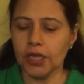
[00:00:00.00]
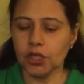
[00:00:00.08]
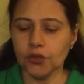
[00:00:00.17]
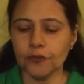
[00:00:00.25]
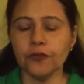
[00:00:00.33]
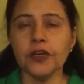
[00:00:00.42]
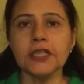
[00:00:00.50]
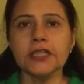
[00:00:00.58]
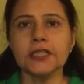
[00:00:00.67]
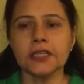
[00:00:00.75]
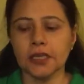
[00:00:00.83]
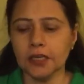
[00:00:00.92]
So
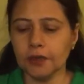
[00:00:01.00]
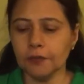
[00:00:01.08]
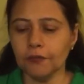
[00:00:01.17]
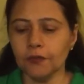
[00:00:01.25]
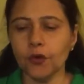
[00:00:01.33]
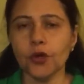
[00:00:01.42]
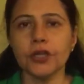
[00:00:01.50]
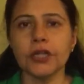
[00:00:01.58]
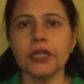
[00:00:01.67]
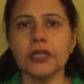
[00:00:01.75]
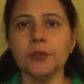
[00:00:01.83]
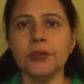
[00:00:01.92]
first, for
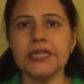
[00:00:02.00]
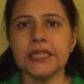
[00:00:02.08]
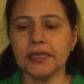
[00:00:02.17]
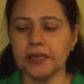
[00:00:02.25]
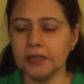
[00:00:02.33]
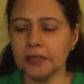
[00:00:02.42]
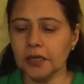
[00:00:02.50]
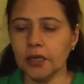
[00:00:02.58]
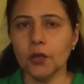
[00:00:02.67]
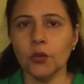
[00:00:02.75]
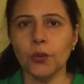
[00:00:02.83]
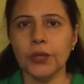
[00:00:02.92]
the material,
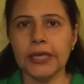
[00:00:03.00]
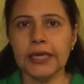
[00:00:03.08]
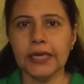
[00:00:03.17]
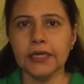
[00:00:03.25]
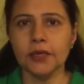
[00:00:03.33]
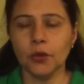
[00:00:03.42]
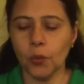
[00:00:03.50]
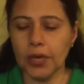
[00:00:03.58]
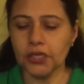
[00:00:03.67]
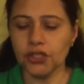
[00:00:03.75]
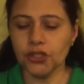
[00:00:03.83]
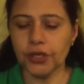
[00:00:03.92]
we need
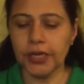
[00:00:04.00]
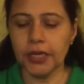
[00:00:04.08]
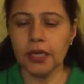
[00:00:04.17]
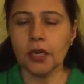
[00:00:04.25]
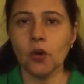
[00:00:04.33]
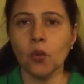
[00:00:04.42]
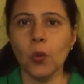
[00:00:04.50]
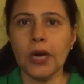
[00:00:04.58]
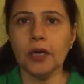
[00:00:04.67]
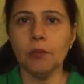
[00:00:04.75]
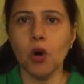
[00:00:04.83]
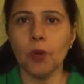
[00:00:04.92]
one tray,
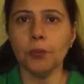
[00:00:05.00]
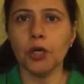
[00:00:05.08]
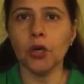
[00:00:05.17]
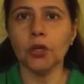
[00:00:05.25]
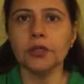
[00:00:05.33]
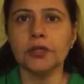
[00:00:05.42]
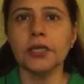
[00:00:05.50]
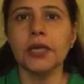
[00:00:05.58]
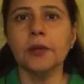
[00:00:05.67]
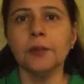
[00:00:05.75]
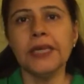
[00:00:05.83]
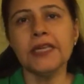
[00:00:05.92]
one mop cloth.
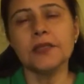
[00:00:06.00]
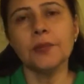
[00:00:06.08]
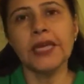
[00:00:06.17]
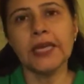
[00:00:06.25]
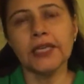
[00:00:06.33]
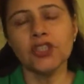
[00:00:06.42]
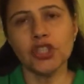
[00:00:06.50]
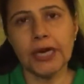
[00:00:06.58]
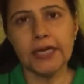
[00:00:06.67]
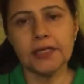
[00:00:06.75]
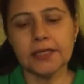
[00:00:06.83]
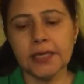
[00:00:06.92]
Please make it
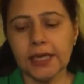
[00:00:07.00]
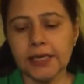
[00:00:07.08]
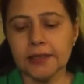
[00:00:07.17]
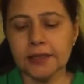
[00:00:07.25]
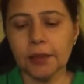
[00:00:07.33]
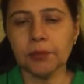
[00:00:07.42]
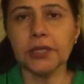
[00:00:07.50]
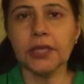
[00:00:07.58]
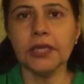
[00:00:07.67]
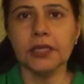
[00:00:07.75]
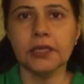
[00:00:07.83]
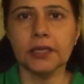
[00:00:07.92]
child size,
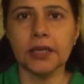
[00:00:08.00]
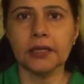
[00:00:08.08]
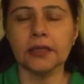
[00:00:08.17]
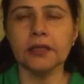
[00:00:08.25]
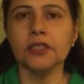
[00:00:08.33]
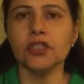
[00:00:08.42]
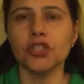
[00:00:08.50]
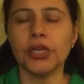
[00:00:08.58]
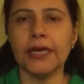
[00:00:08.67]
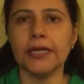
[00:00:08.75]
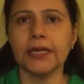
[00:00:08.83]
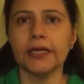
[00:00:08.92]
something that the
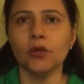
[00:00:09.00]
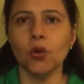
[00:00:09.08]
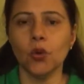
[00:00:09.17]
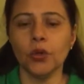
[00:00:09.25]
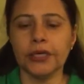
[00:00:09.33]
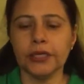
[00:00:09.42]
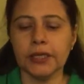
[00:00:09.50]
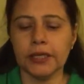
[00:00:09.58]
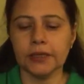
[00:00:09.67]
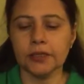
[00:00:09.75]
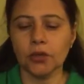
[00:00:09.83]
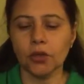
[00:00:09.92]
child can hold in
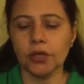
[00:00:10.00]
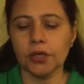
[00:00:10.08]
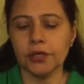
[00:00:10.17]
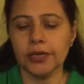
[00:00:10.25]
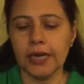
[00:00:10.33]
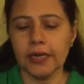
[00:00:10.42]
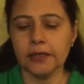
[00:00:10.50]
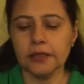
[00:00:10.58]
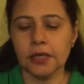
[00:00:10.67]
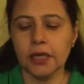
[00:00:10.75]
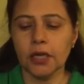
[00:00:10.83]
his or her hand.